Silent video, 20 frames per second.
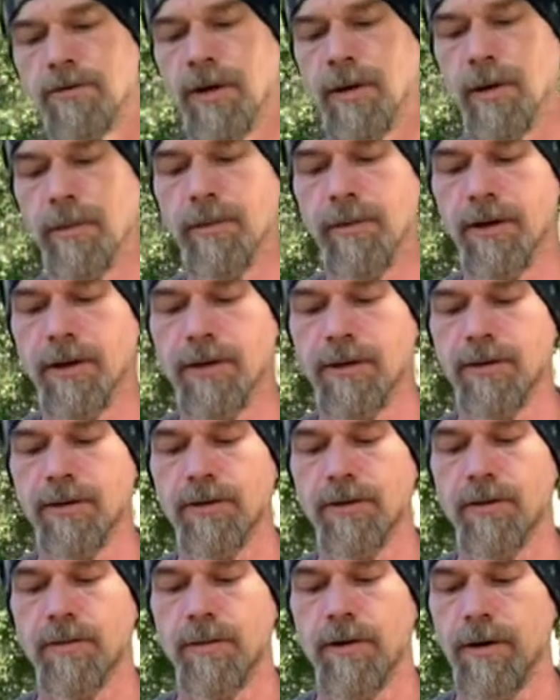trim up the ends a
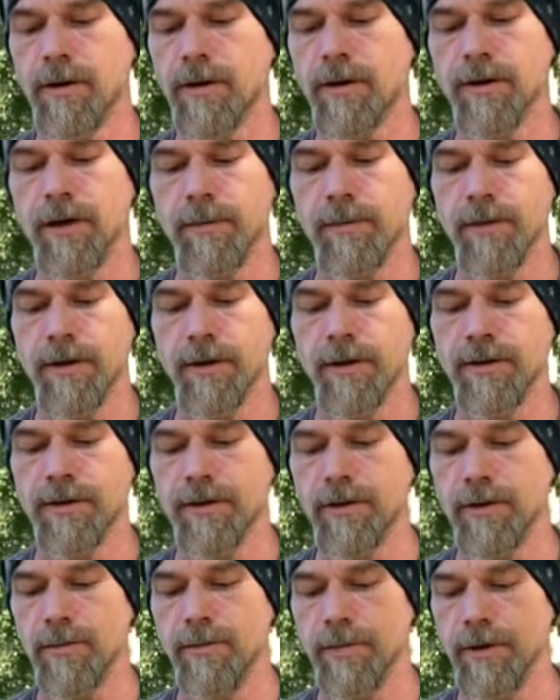little, or clean up the ends a
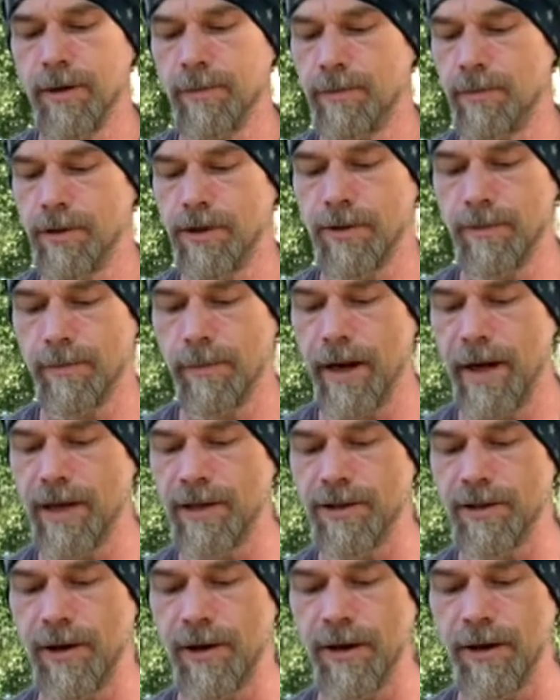little bit, put some
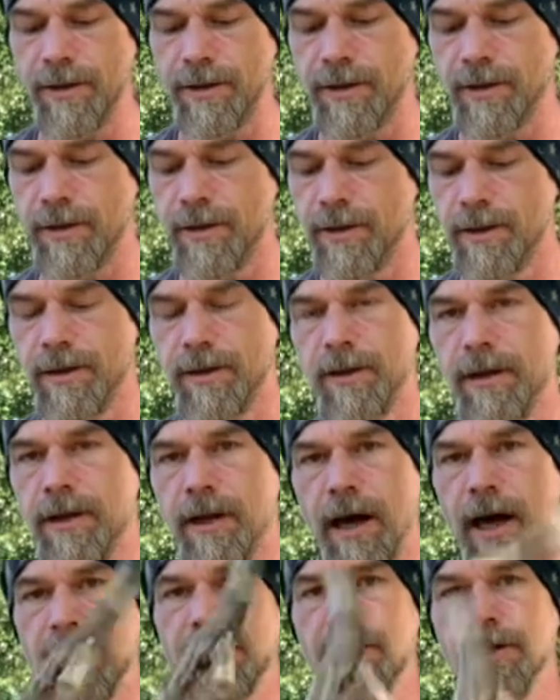bands on it.
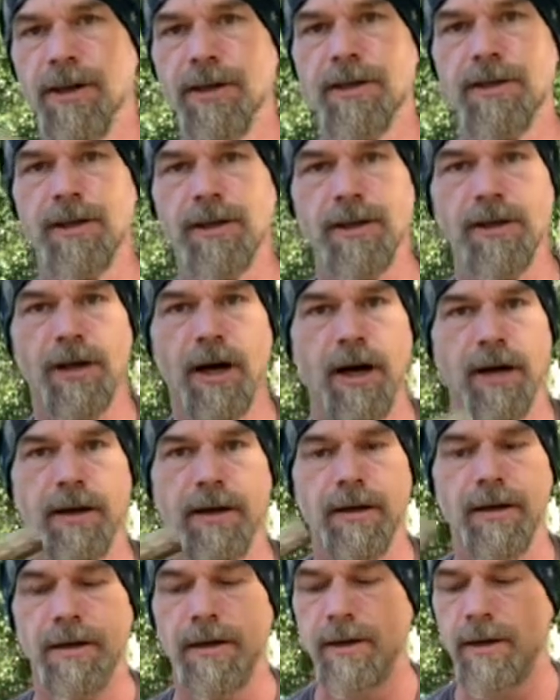That's a done slingshot.
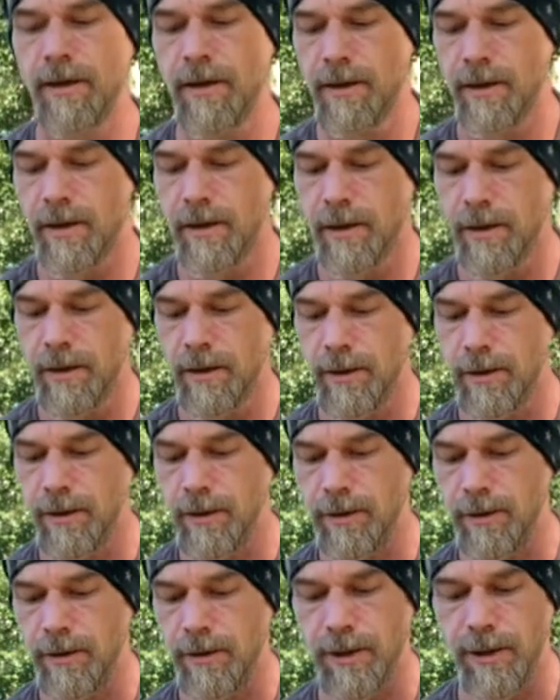
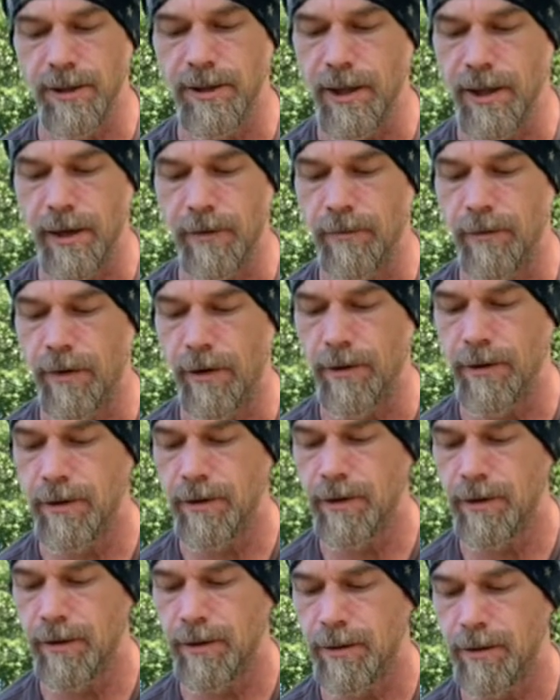You can take it further.
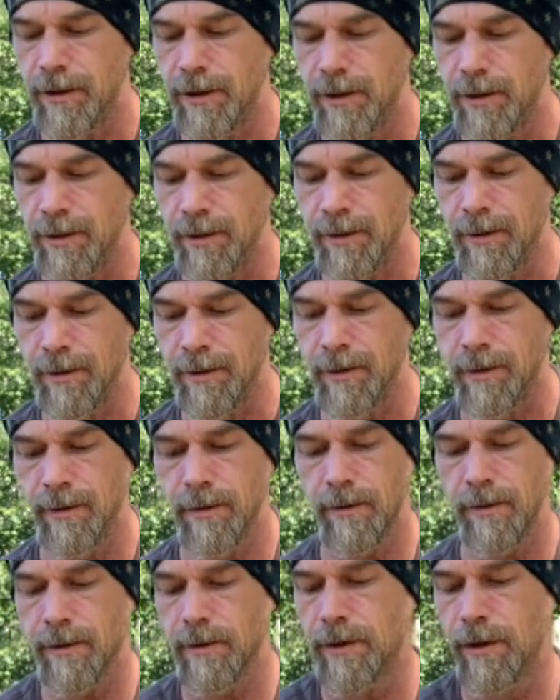You can
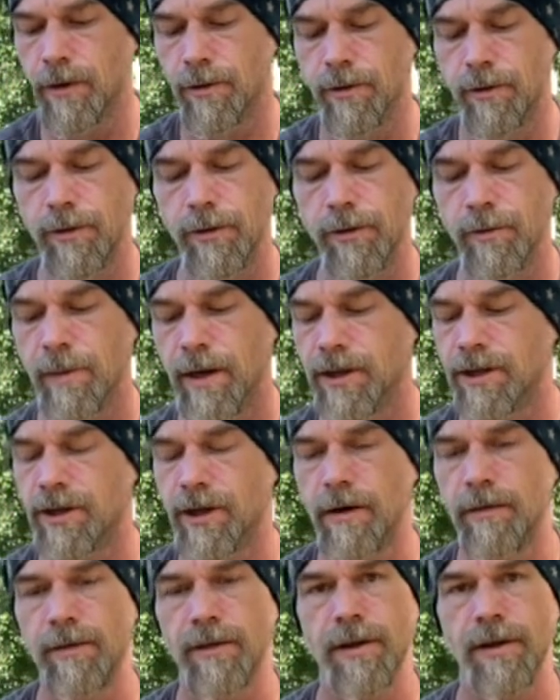go through, make
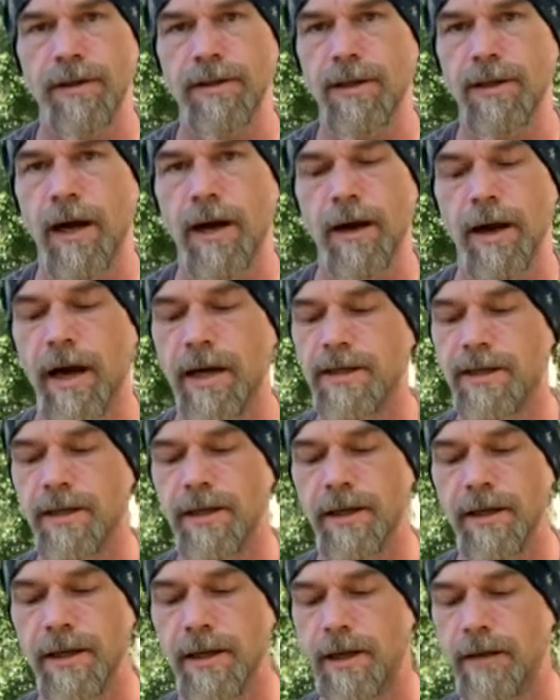sure everything's nice and
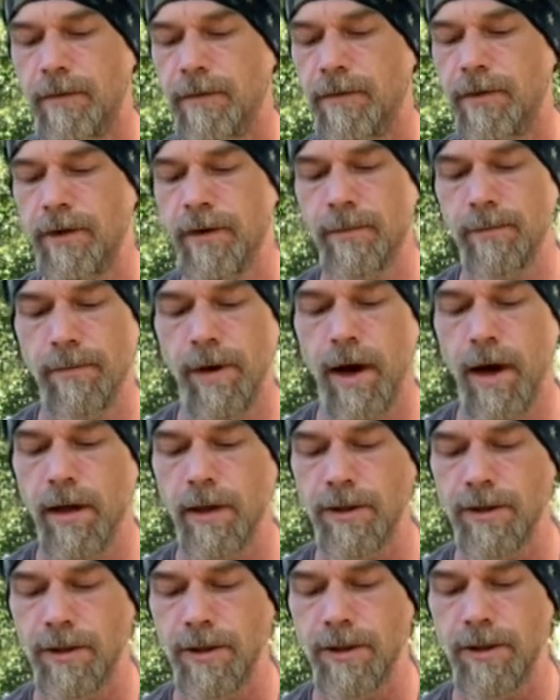even and
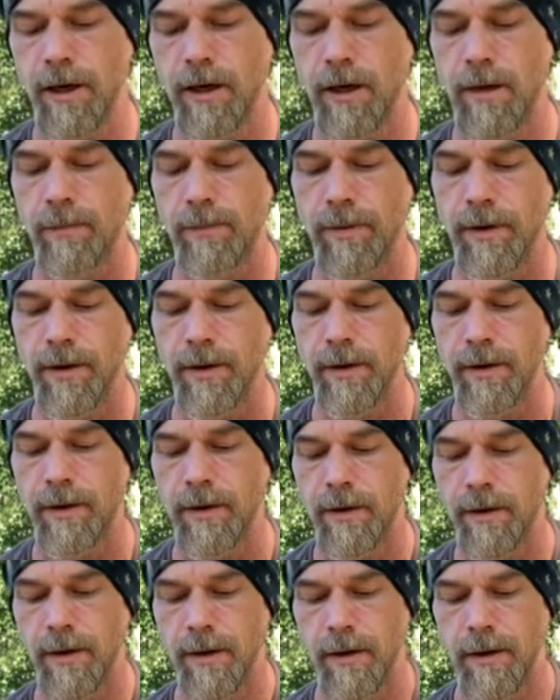polished up and
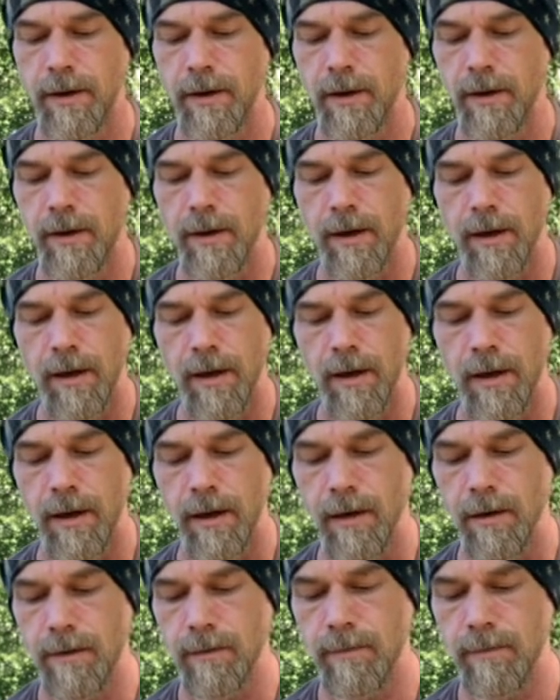uh,